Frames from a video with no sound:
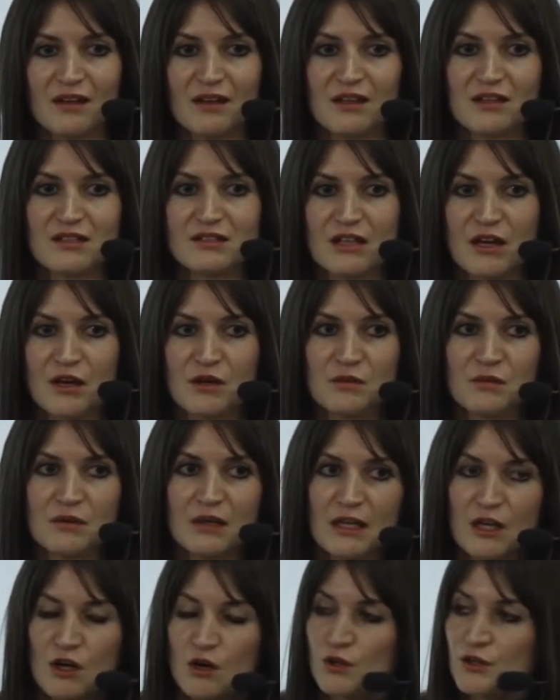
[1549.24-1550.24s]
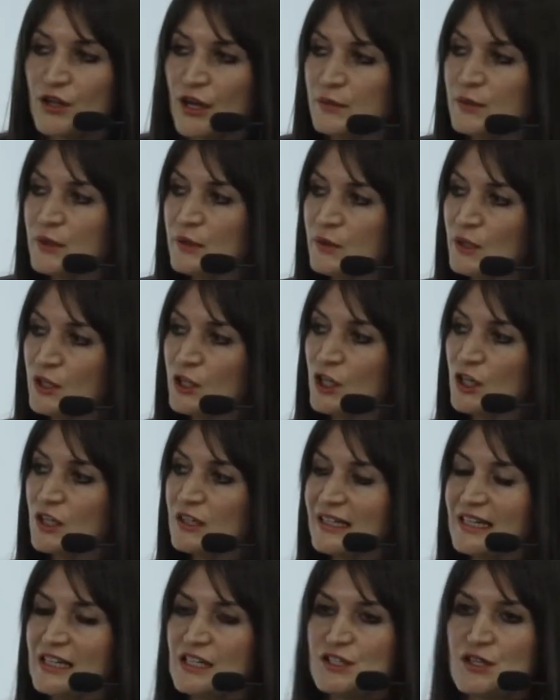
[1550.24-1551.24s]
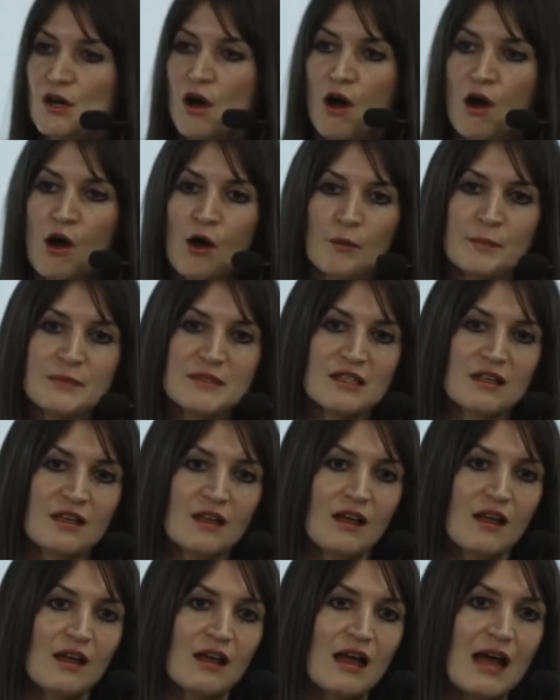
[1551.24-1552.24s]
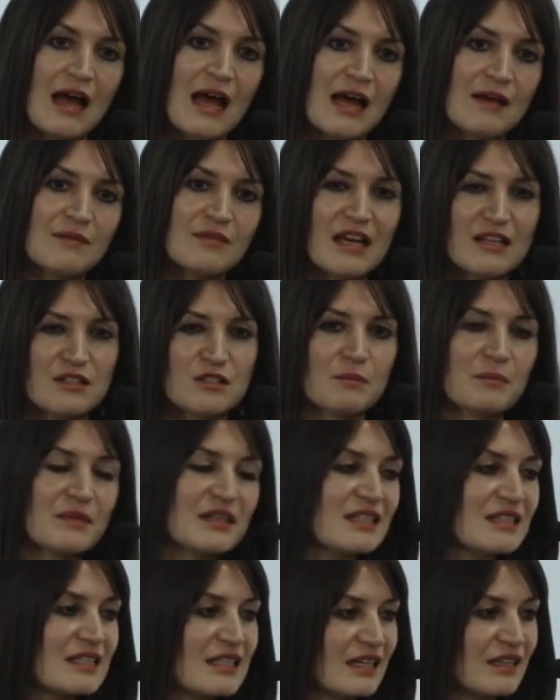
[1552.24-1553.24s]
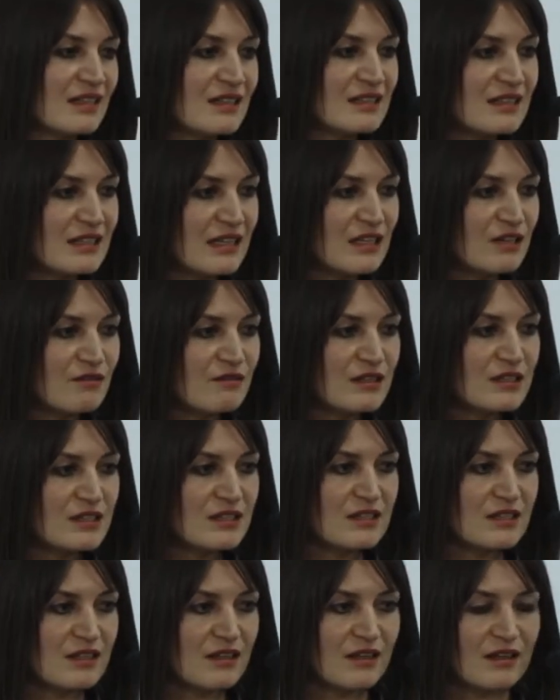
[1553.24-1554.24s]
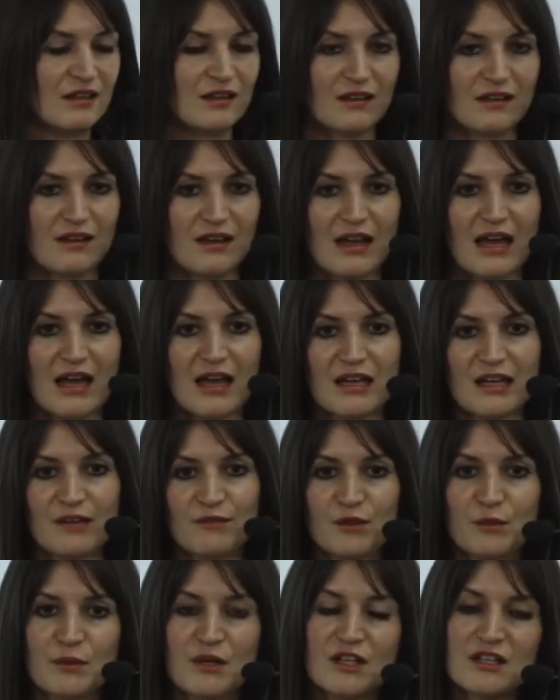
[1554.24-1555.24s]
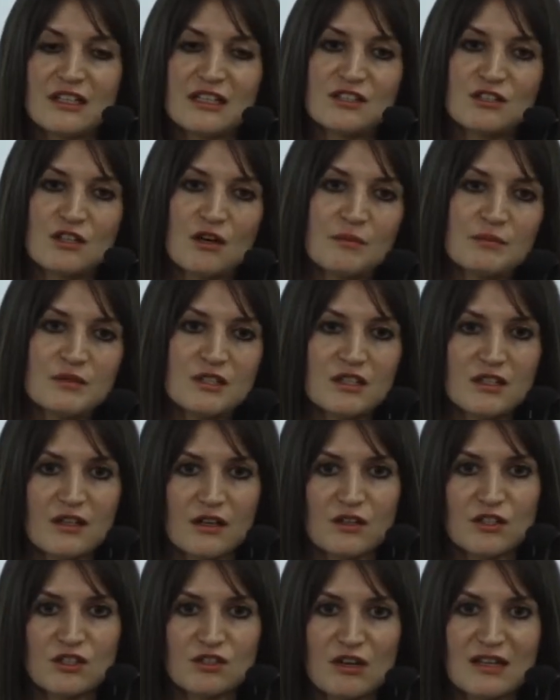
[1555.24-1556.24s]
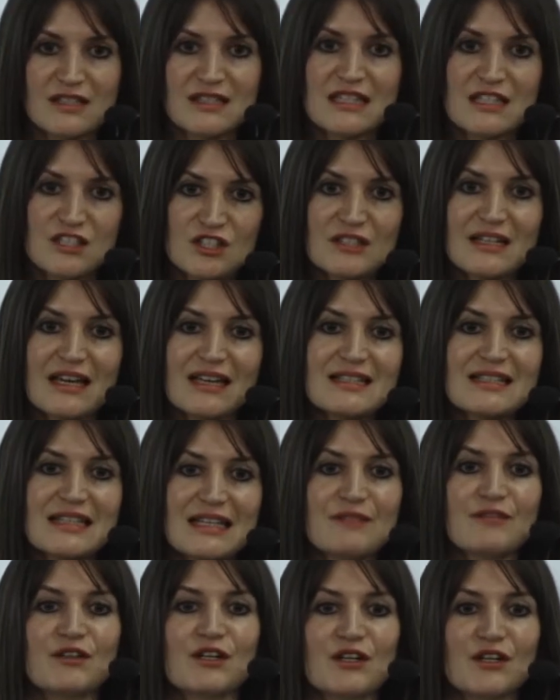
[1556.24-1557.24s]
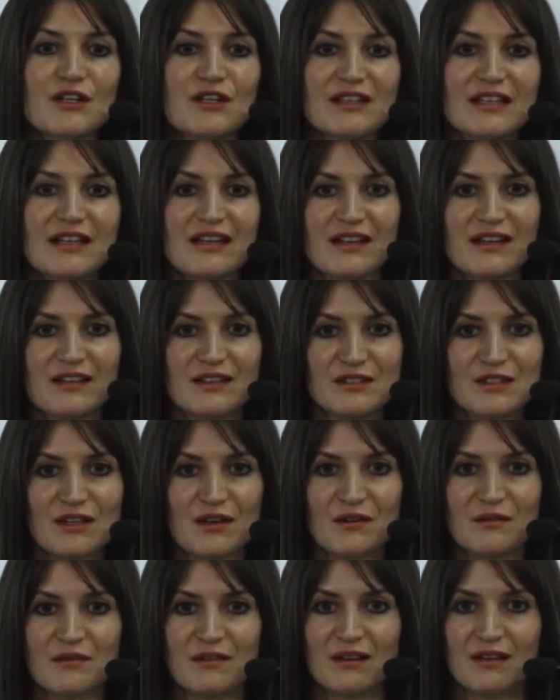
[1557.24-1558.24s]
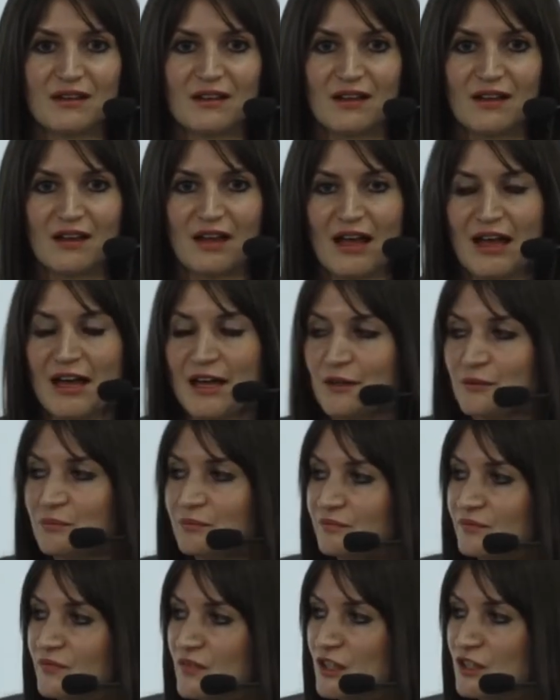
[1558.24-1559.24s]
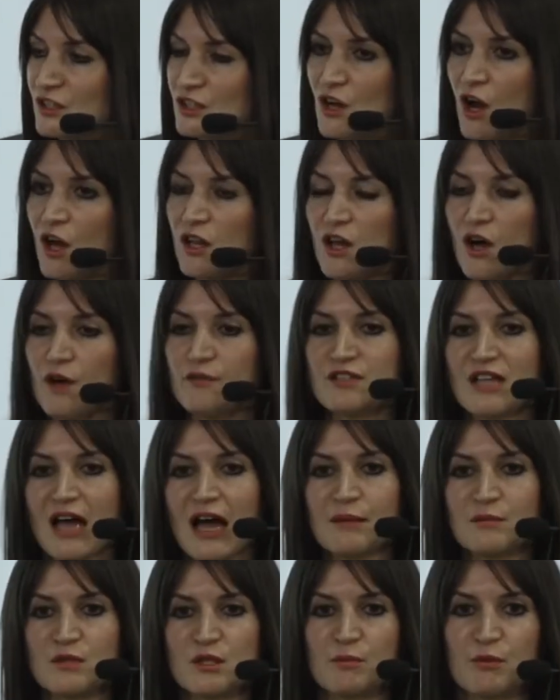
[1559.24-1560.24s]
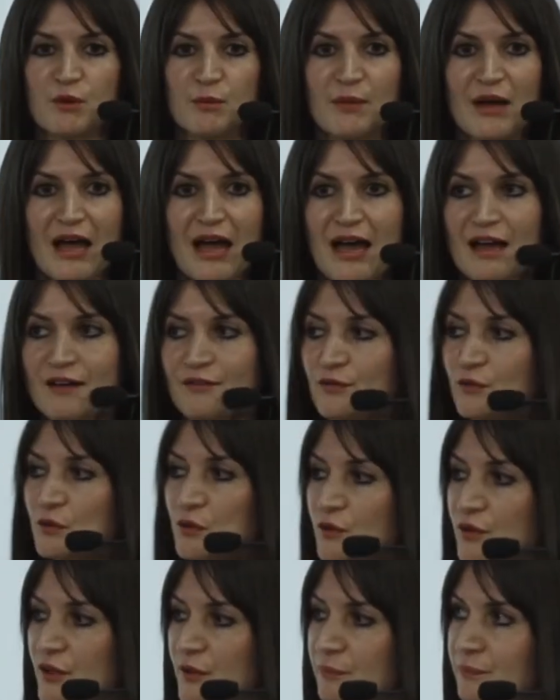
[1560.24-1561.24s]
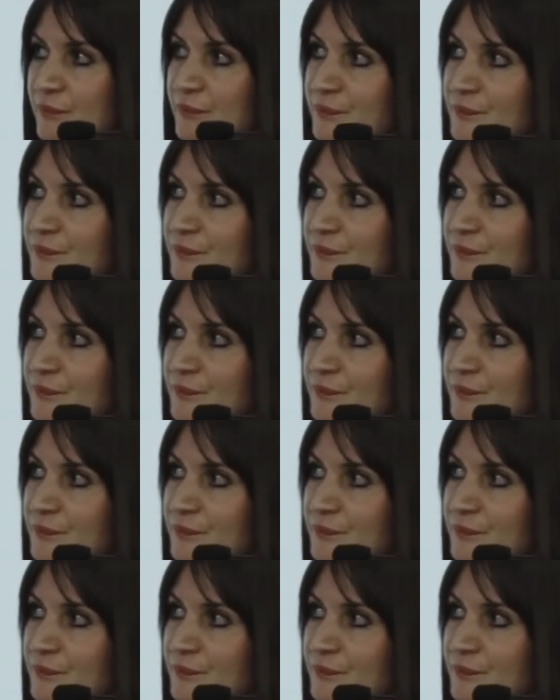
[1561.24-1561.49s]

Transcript: So although you can early adopt, that's something to consider as to if you early adopt, your transition date's even earlier. So there's not a lot of time to prepare for them.